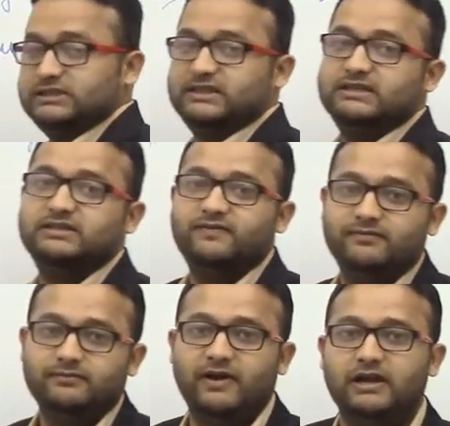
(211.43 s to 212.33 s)
is the
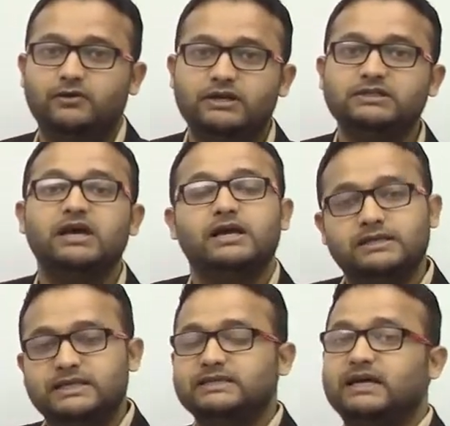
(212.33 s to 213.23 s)
value is
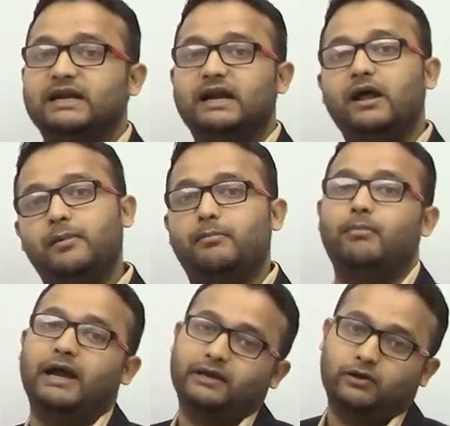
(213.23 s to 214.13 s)
600
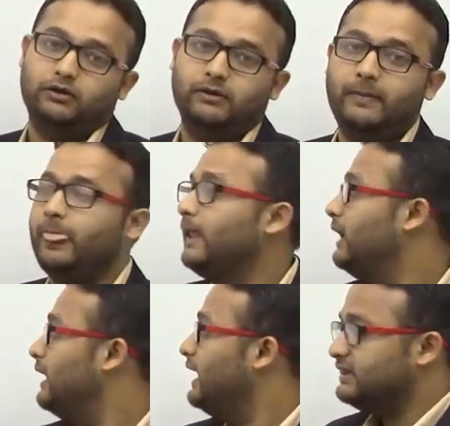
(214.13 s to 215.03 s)
micron.
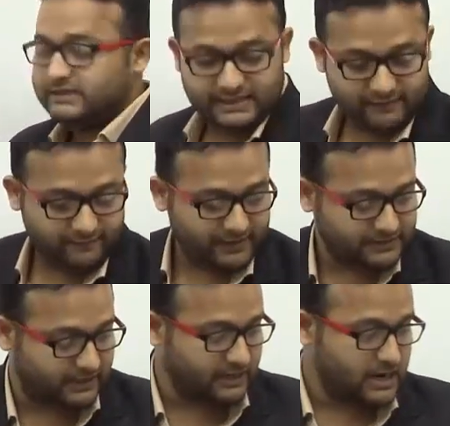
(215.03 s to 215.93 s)
In the same
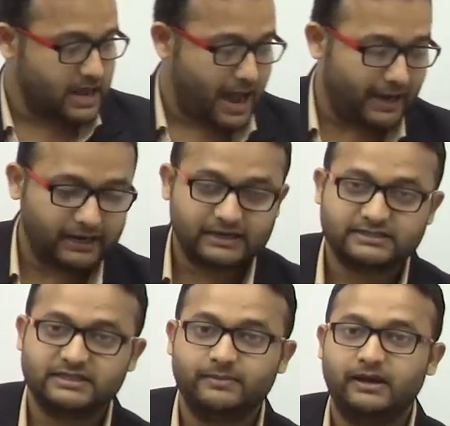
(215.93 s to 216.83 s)
fashion, I can
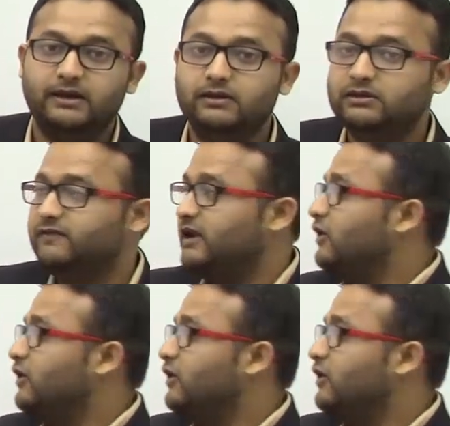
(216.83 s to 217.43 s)
estimate the value